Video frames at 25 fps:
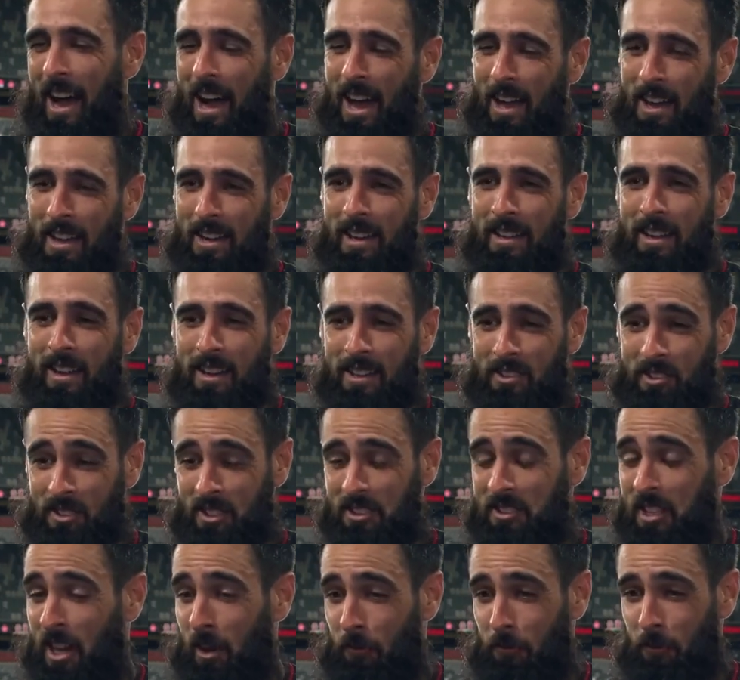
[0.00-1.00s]
Uh, it, it, was
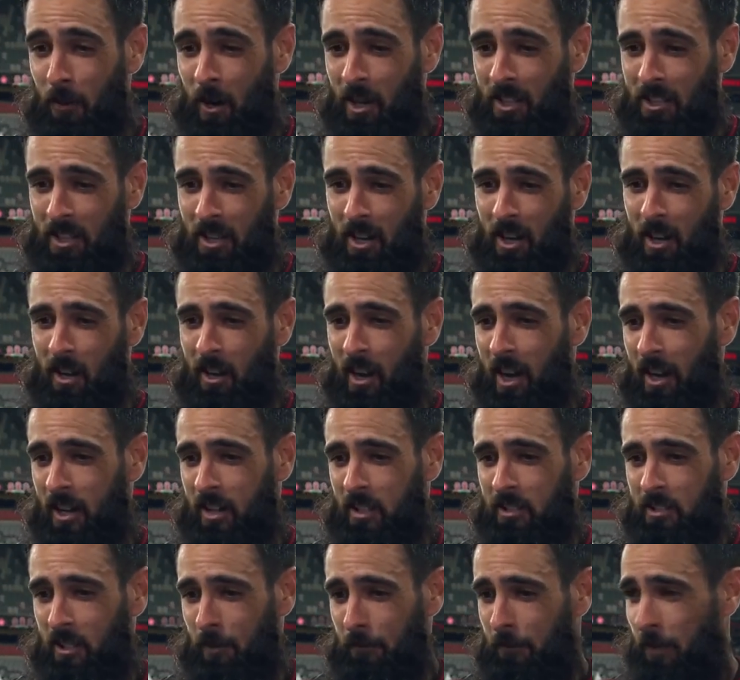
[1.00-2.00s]
a tough one, you know.
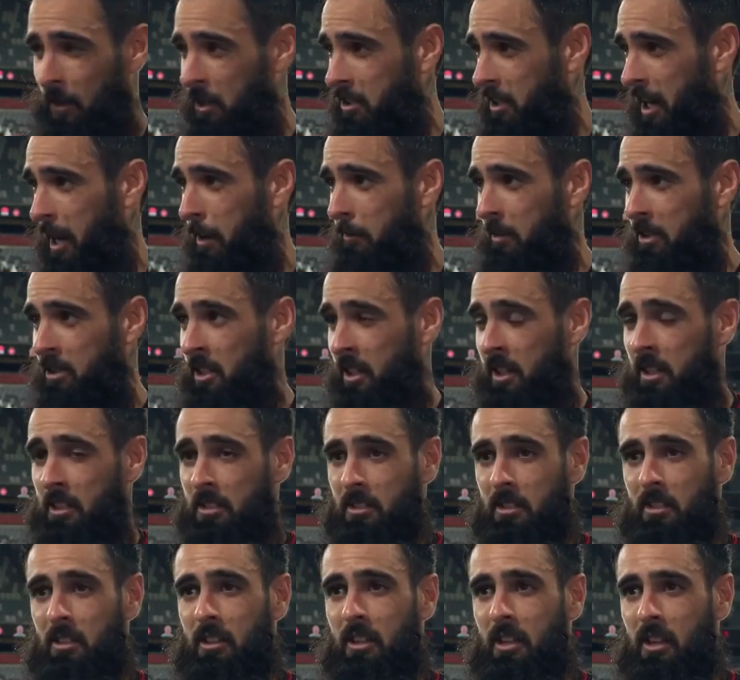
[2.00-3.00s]
Like I said, first game of the
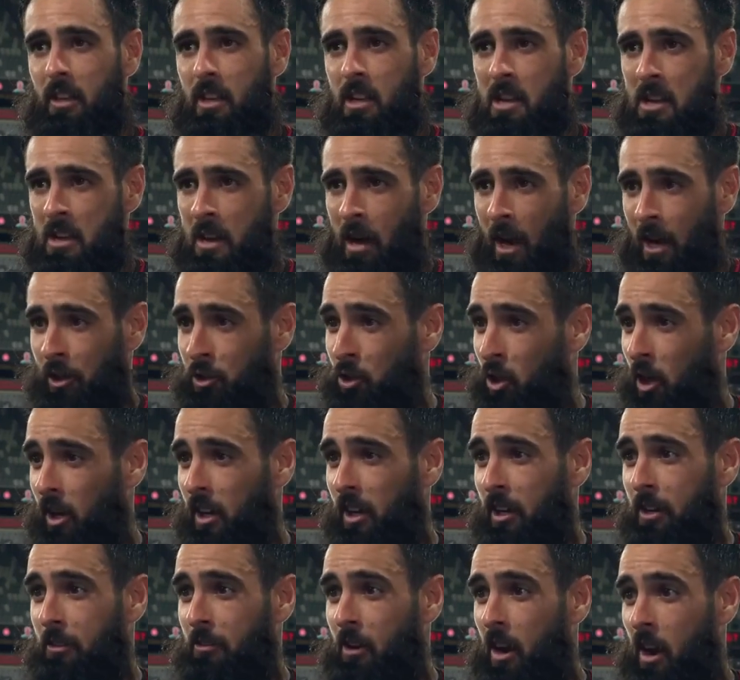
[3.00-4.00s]
season,
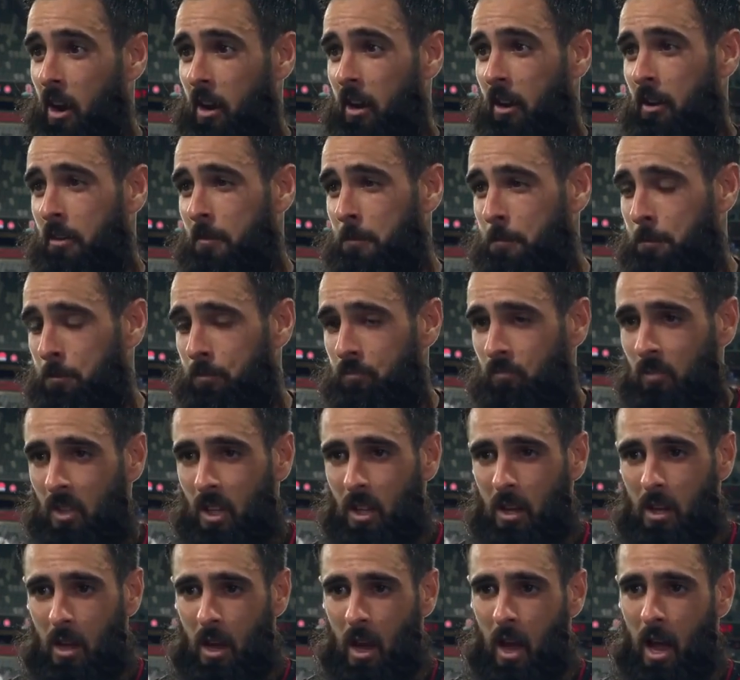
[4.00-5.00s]
adrenaline running,
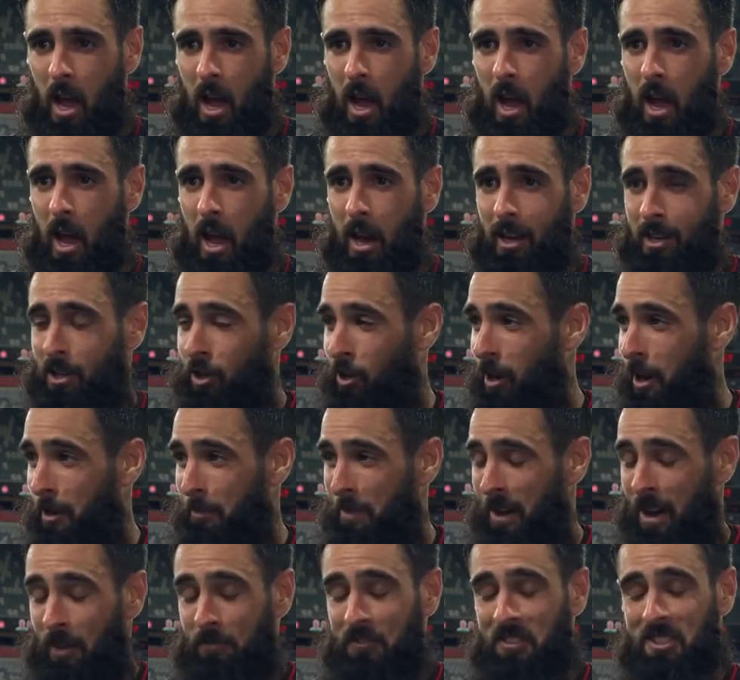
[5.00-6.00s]
uh,
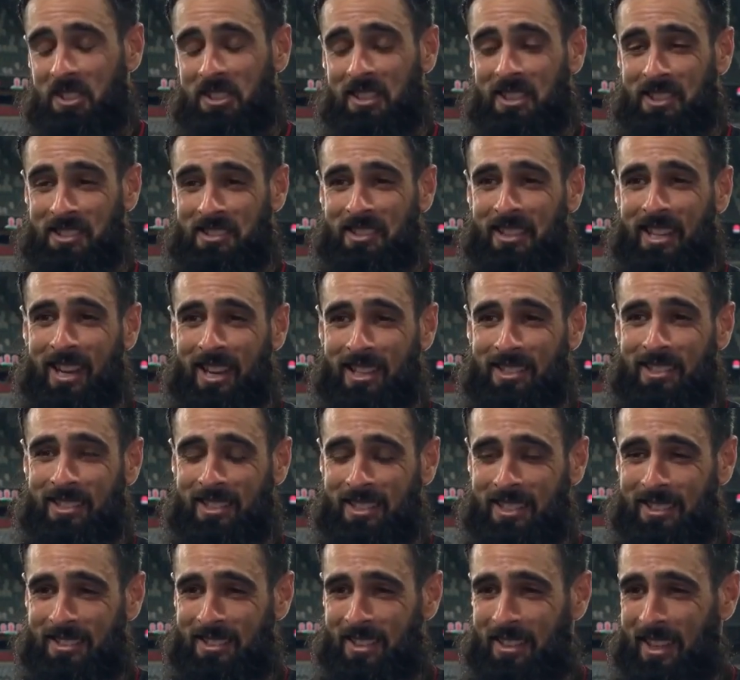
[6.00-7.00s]
cramp after 60
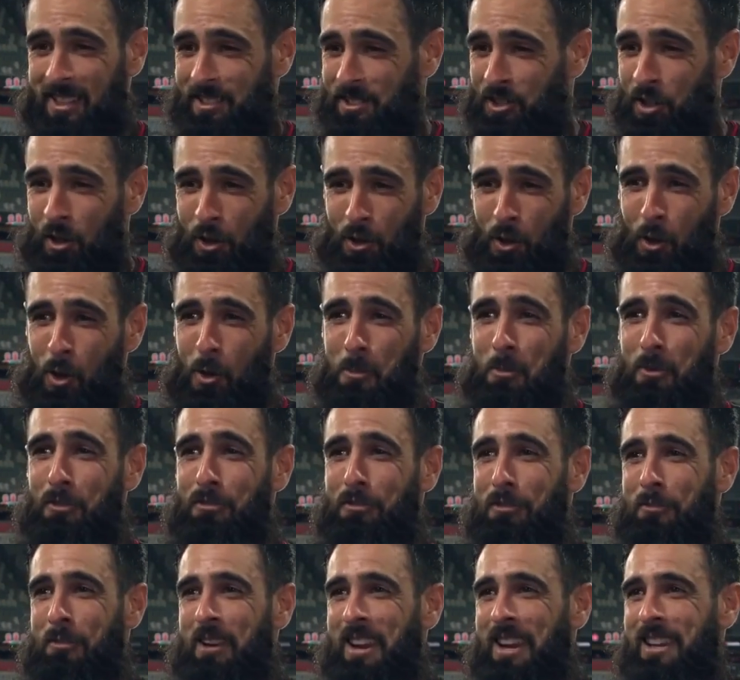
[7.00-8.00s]
actually, so that's not normal
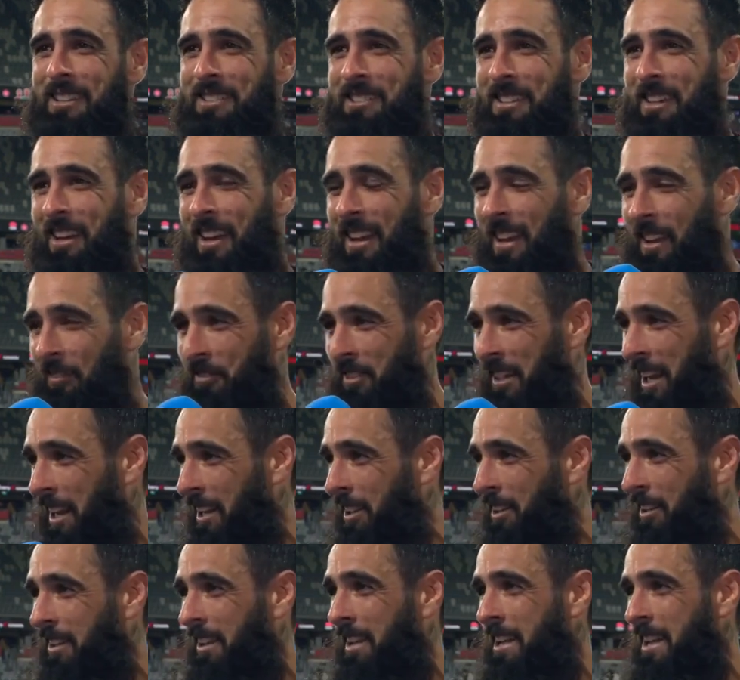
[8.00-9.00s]
for me. So I'll have to
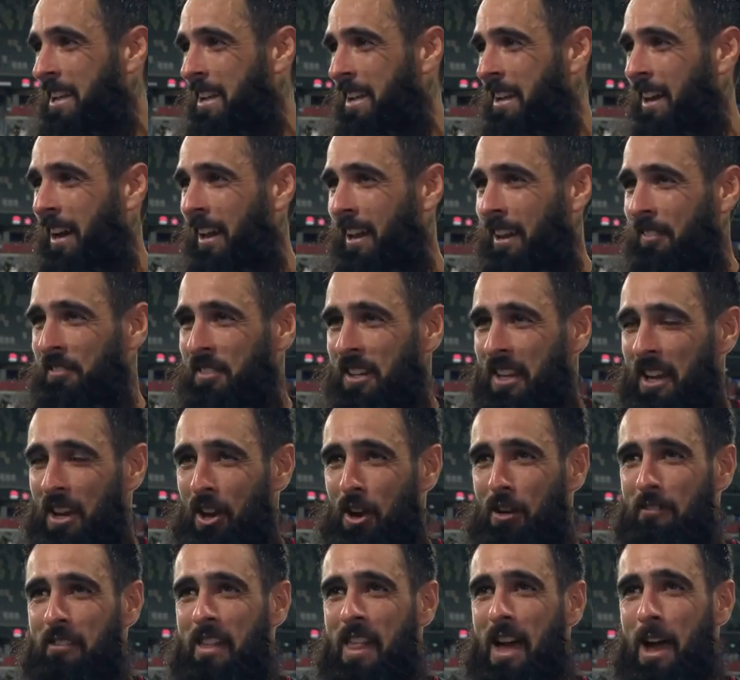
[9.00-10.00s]
get you I'll have to get
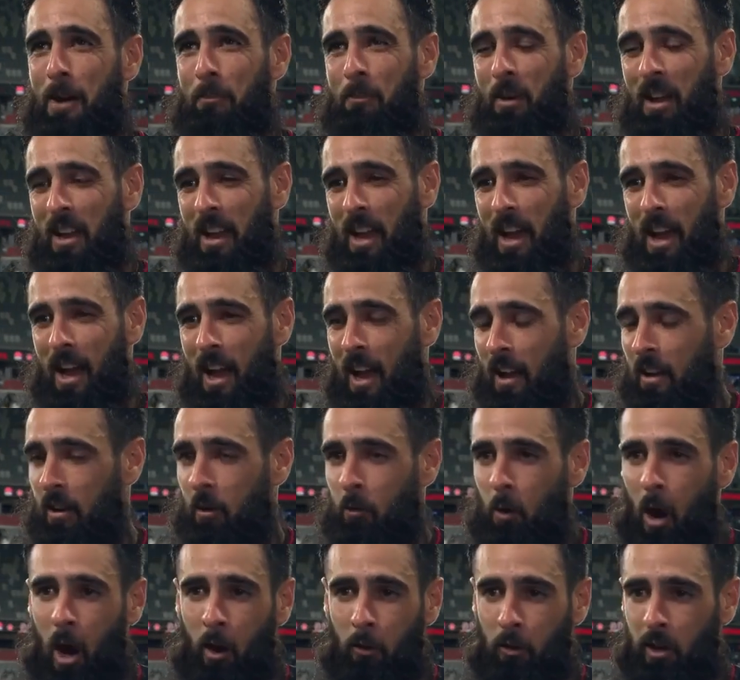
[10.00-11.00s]
over that. But uh,
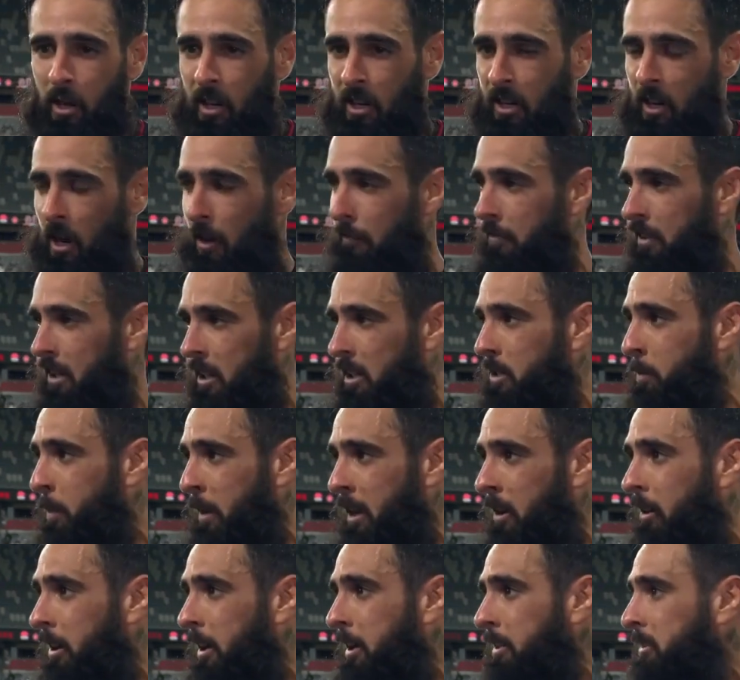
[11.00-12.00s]
I really love the
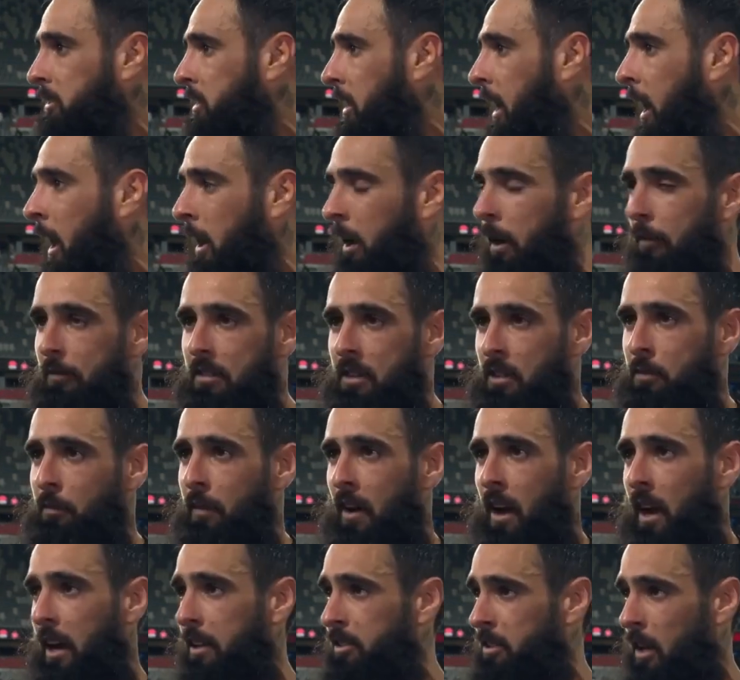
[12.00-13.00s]
experience. I love this
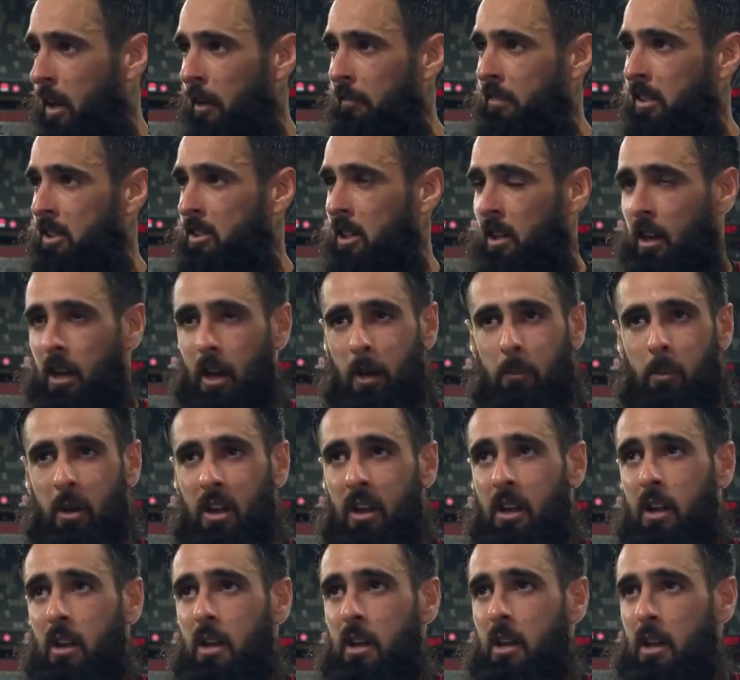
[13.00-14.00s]
fans. I love this club.
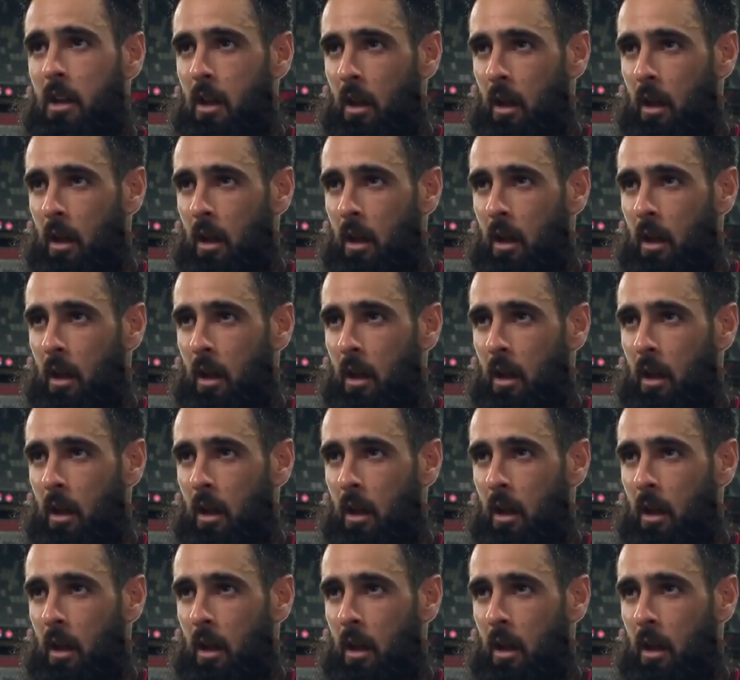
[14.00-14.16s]
And